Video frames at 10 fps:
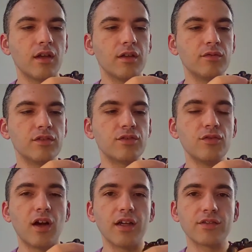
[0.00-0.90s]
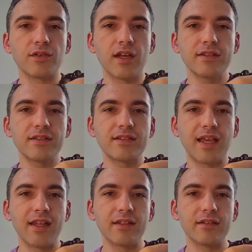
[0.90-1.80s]
It was too high, so I had
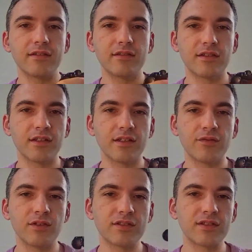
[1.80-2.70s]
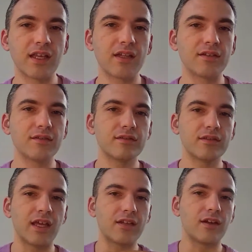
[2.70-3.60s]
to sand it. It wasn't
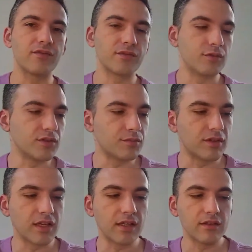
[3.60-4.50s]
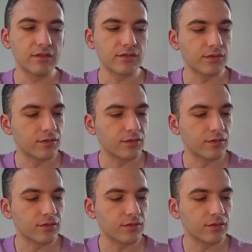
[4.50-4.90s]
that comfortable to play.